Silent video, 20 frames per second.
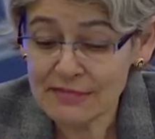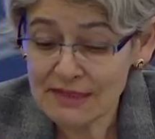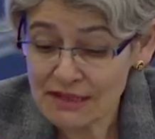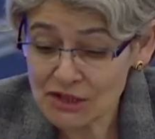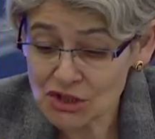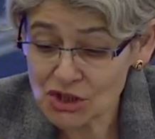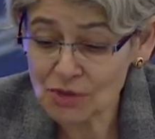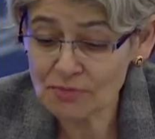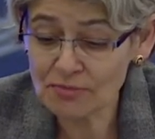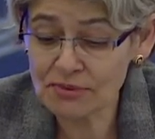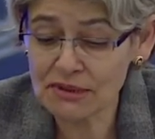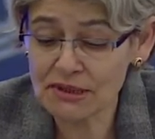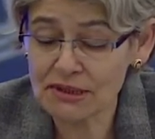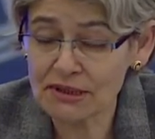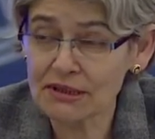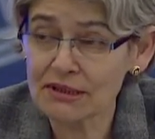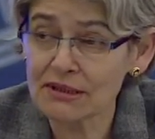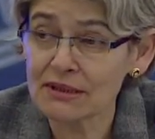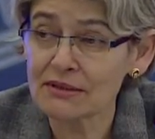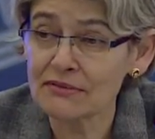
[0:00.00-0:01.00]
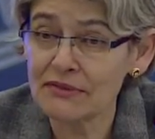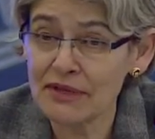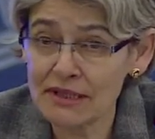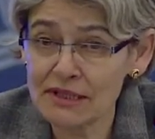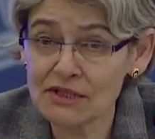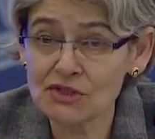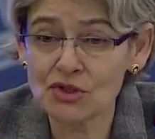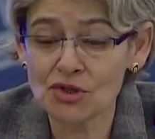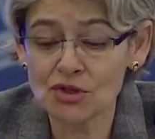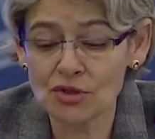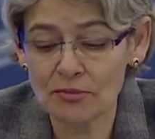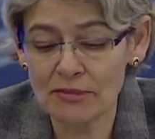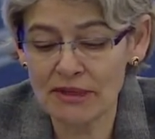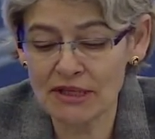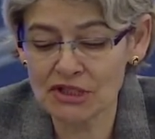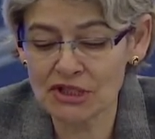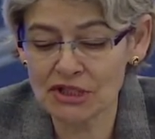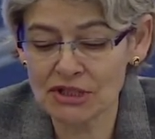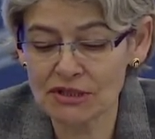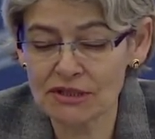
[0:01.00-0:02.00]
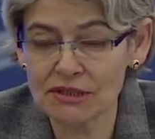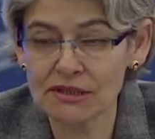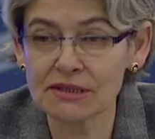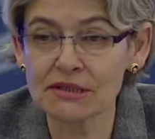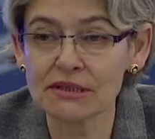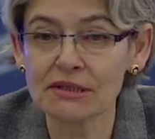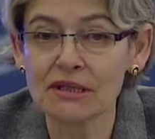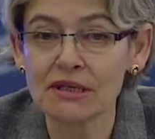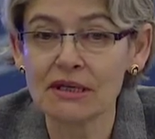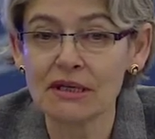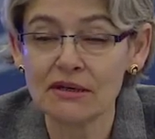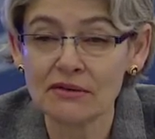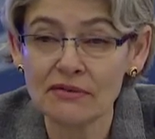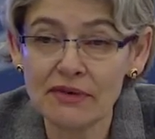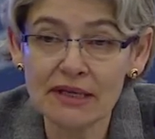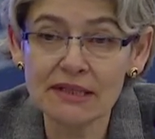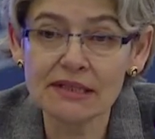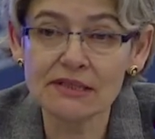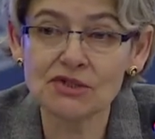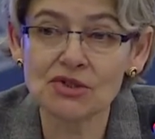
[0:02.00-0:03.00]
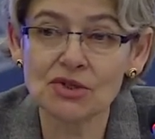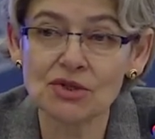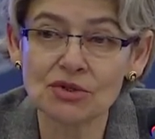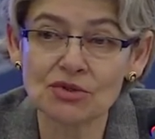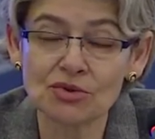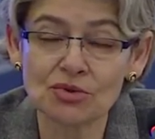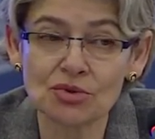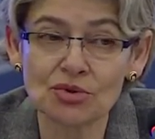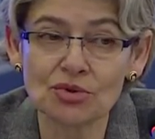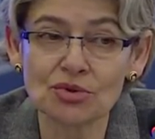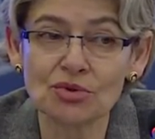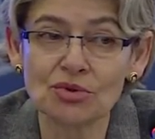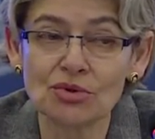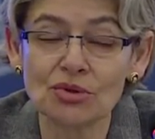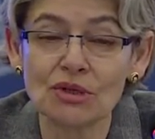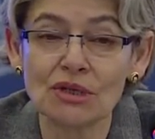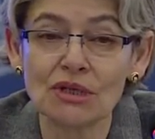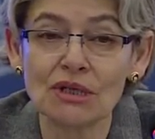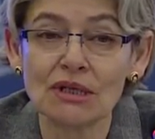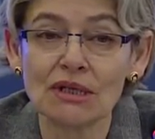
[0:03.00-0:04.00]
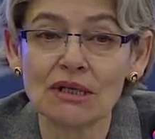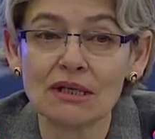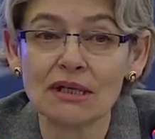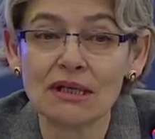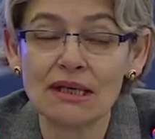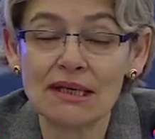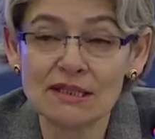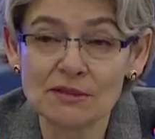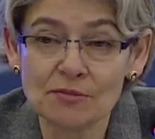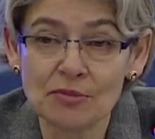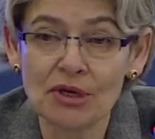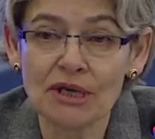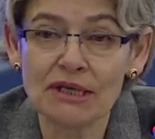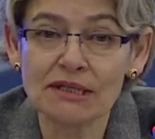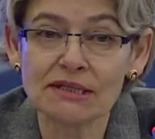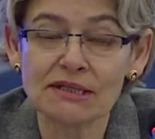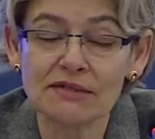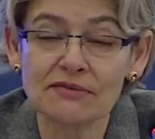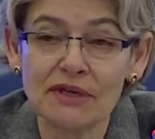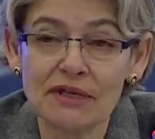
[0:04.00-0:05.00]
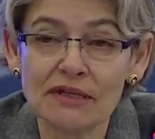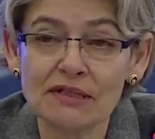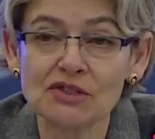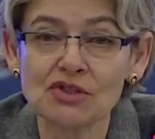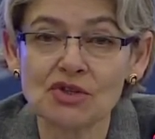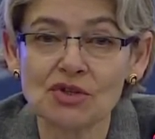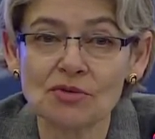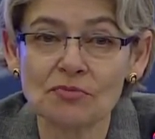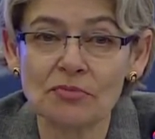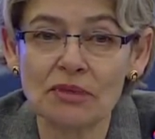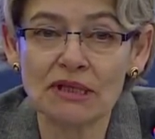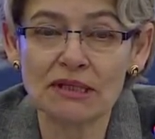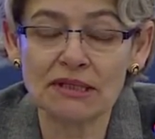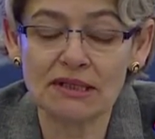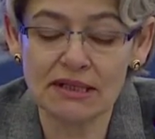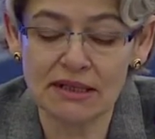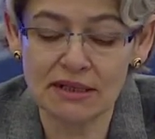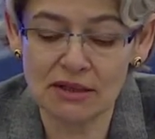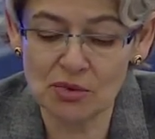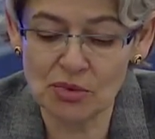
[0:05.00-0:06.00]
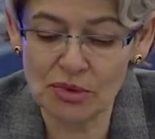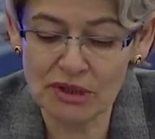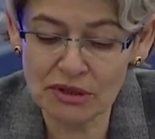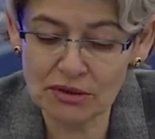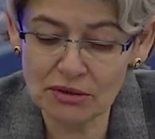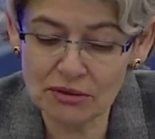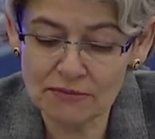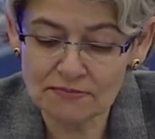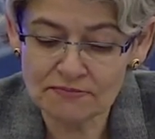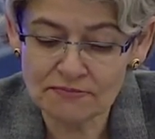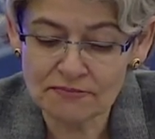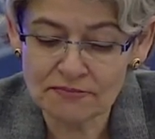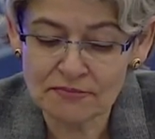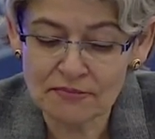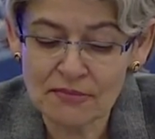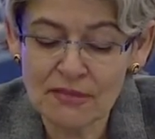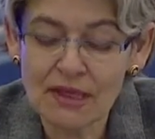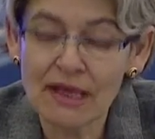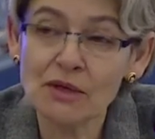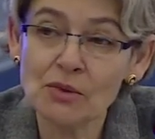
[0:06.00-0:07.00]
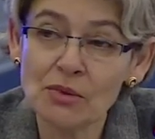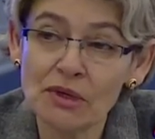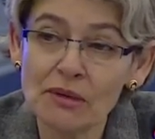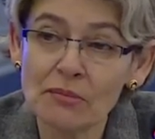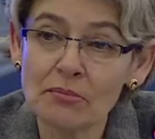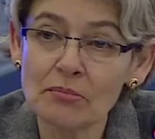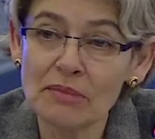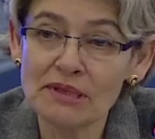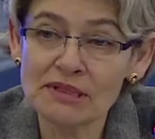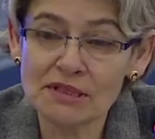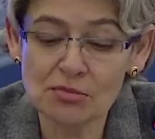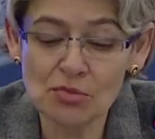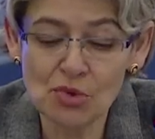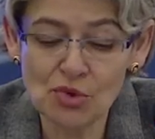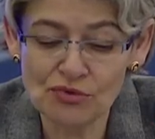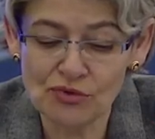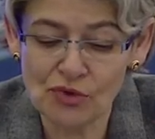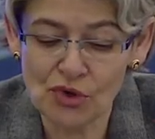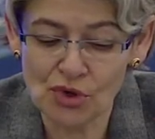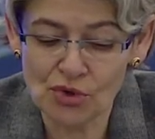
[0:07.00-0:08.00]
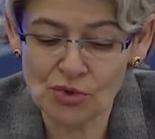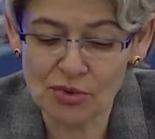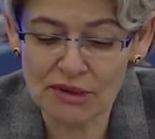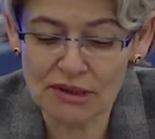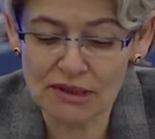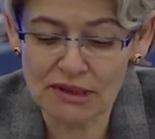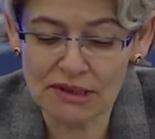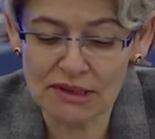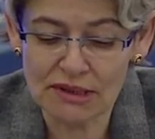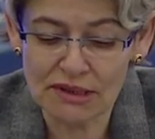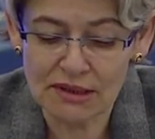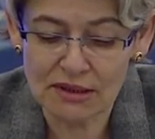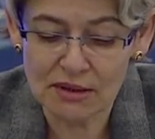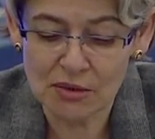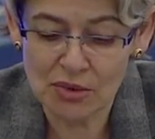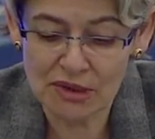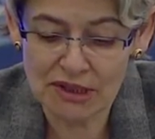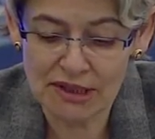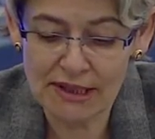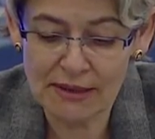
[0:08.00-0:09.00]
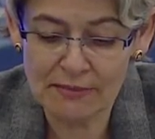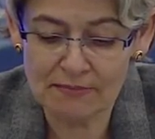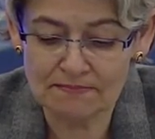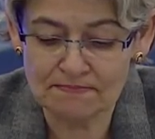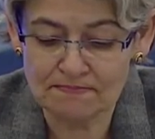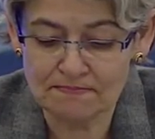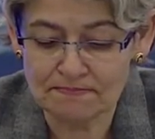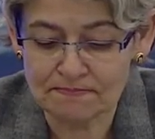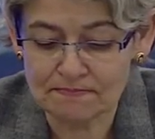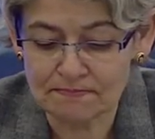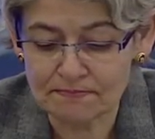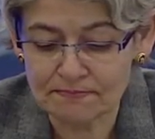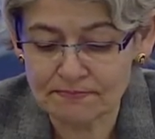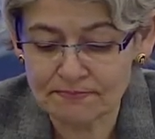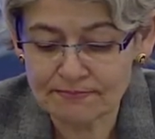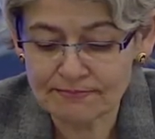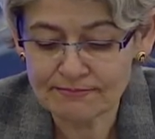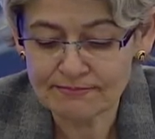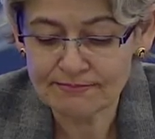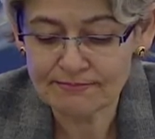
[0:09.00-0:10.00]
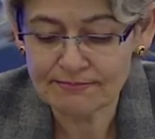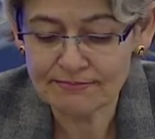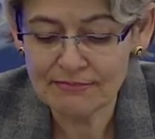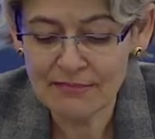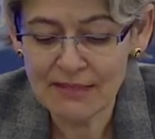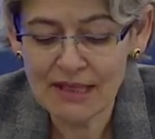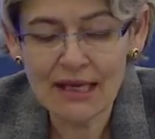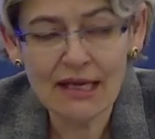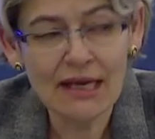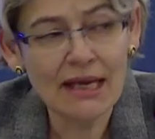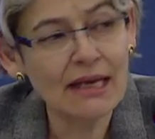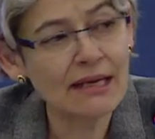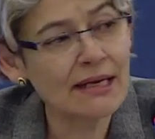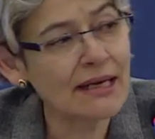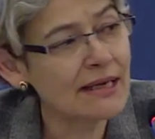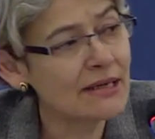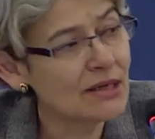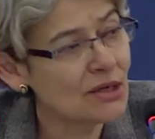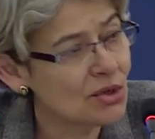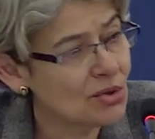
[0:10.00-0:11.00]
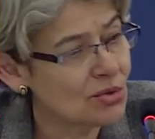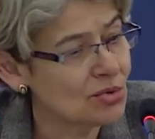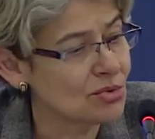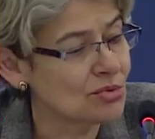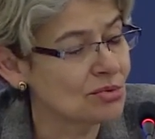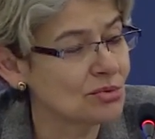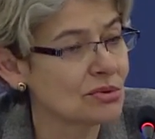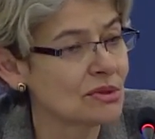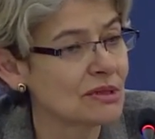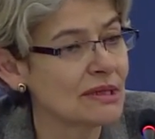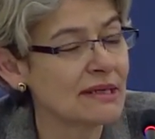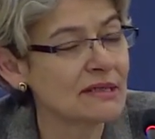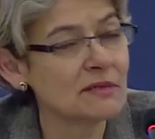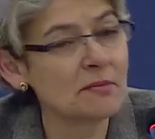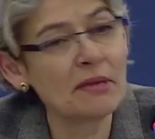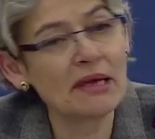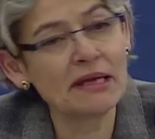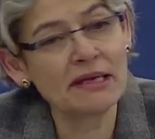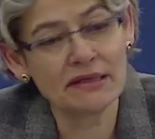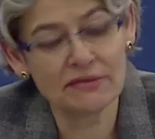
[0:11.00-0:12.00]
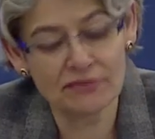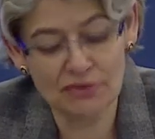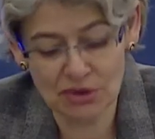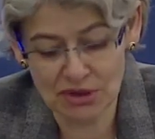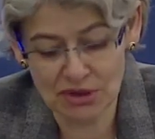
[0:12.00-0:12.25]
adopt very strong measures, very strong to express very strong political will, and we must move forward with them. And I know that many of